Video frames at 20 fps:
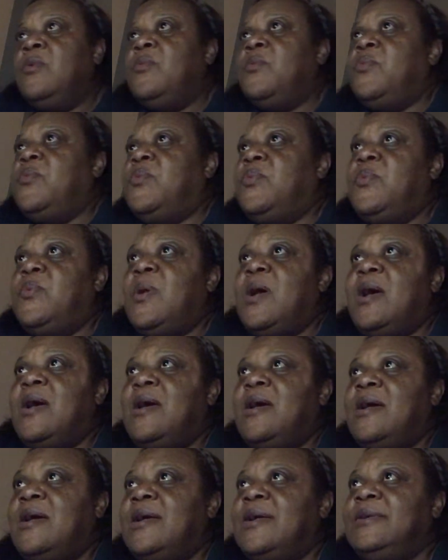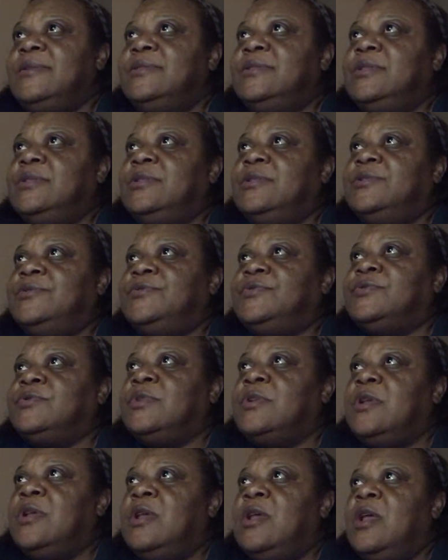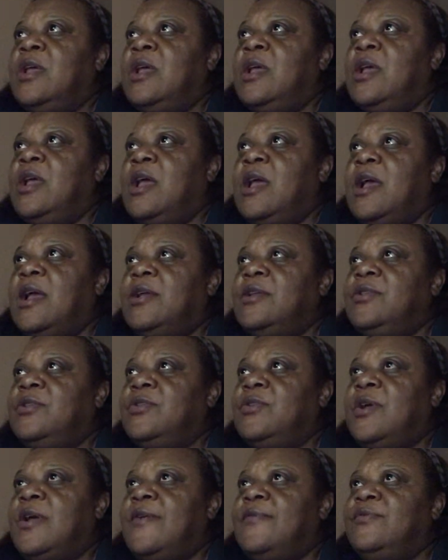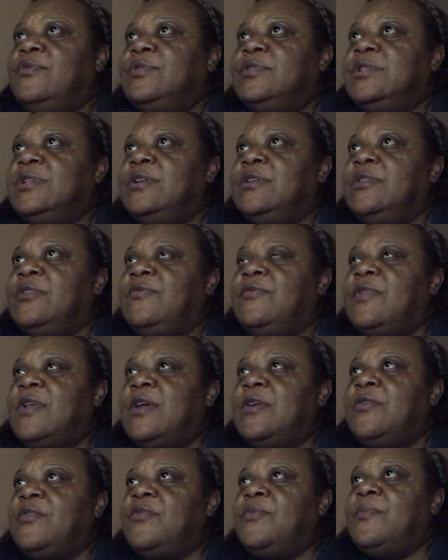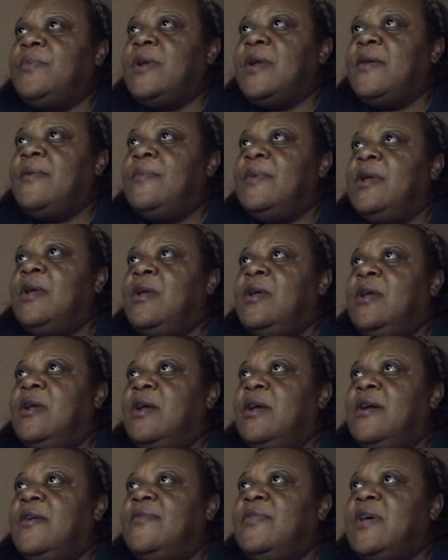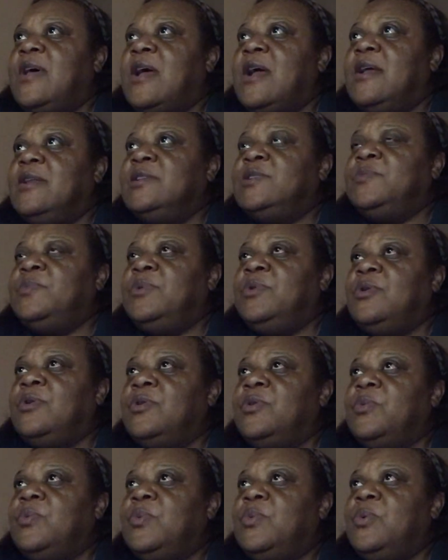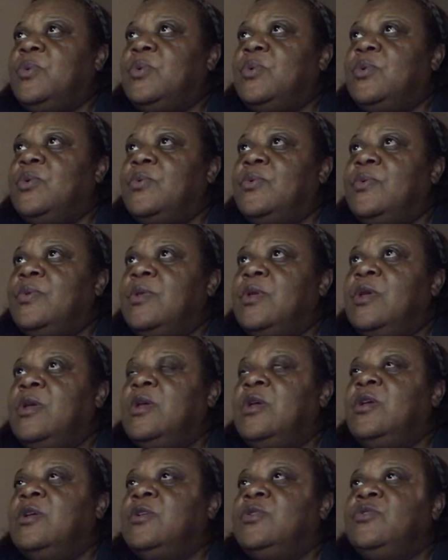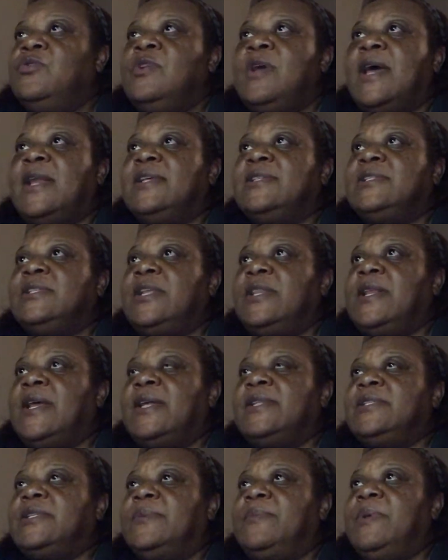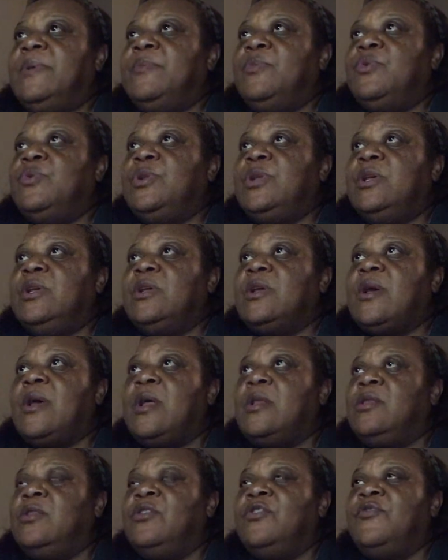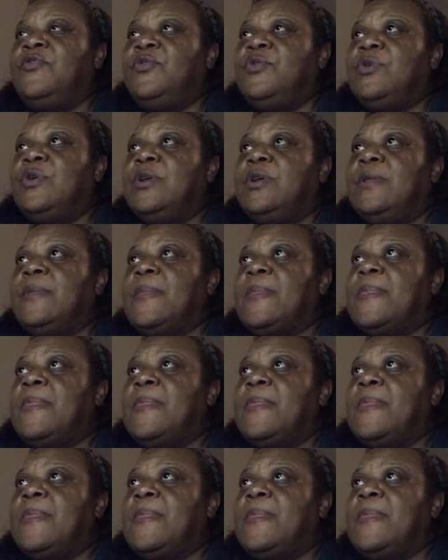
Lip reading: What? I know. Have you seen the flat Earth map of the islands beyond the wall? You got to send that to me, Moody. I'll look for it.